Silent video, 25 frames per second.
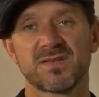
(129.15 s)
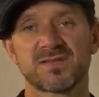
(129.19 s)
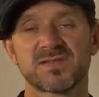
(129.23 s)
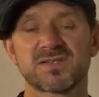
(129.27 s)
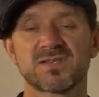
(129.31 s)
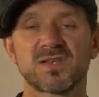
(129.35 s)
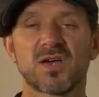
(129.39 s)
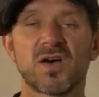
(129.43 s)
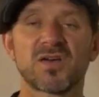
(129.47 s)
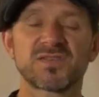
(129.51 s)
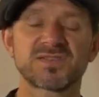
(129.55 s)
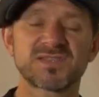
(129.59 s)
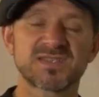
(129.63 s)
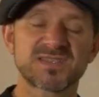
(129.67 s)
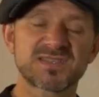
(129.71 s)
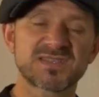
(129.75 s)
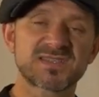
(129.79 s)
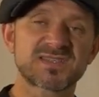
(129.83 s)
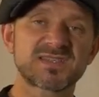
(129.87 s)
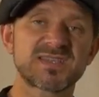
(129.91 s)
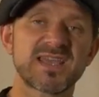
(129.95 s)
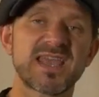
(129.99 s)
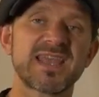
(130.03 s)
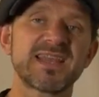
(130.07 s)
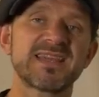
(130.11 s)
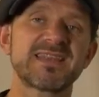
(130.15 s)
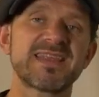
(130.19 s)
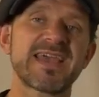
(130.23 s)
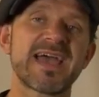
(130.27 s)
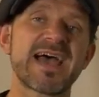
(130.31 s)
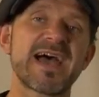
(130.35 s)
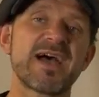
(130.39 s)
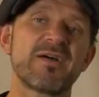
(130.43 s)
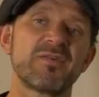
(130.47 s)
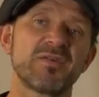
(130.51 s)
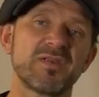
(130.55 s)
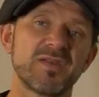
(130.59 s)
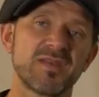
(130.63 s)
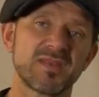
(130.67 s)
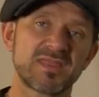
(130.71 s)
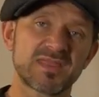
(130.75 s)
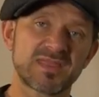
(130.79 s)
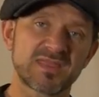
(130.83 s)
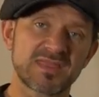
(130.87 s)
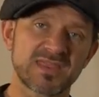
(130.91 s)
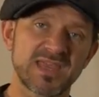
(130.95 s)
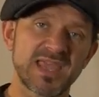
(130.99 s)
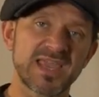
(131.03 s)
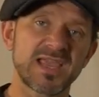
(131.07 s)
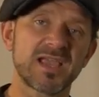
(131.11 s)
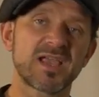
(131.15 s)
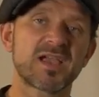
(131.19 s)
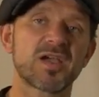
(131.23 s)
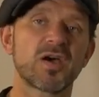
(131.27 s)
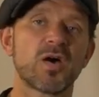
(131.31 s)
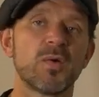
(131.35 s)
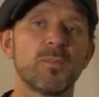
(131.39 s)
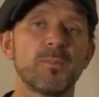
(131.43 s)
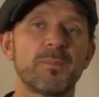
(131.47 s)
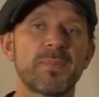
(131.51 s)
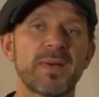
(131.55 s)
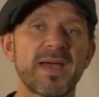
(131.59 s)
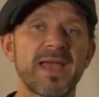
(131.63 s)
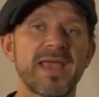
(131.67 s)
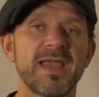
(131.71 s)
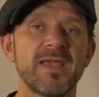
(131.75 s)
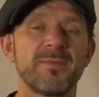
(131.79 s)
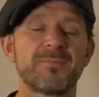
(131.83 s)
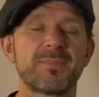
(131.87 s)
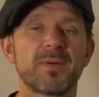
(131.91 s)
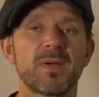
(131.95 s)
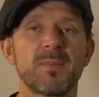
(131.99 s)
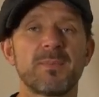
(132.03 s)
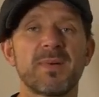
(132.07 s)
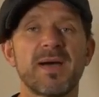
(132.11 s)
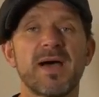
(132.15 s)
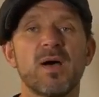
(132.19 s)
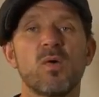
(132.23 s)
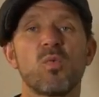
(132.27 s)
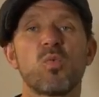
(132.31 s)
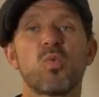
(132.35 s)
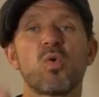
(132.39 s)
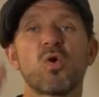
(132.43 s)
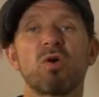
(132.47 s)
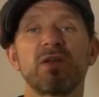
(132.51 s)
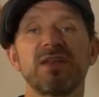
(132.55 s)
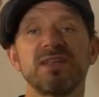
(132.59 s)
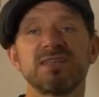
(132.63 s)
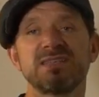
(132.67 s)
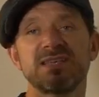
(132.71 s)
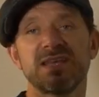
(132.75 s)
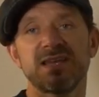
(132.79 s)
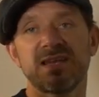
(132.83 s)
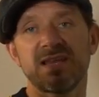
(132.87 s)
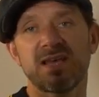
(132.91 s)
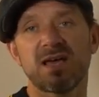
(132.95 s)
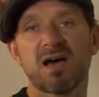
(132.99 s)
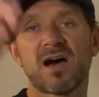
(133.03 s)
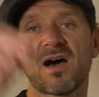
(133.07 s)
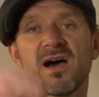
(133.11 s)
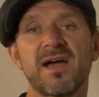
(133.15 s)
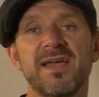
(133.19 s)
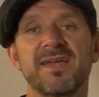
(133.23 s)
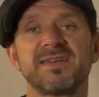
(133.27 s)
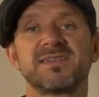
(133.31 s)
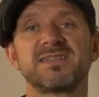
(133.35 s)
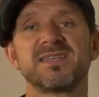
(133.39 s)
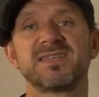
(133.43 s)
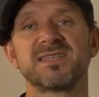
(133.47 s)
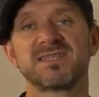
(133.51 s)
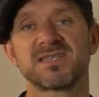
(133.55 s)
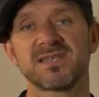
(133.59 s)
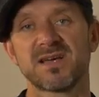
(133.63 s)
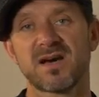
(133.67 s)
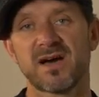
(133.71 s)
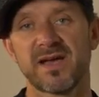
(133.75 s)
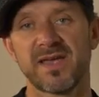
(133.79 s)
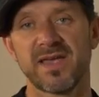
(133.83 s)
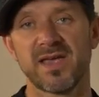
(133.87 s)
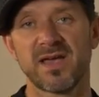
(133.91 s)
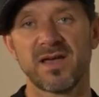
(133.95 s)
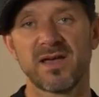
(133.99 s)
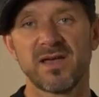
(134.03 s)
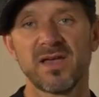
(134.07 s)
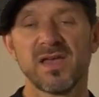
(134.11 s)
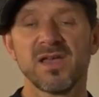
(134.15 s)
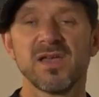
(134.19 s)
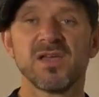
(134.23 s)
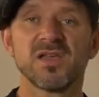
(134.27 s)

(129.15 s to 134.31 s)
Start to sit down and think on paper about what is it that I desire.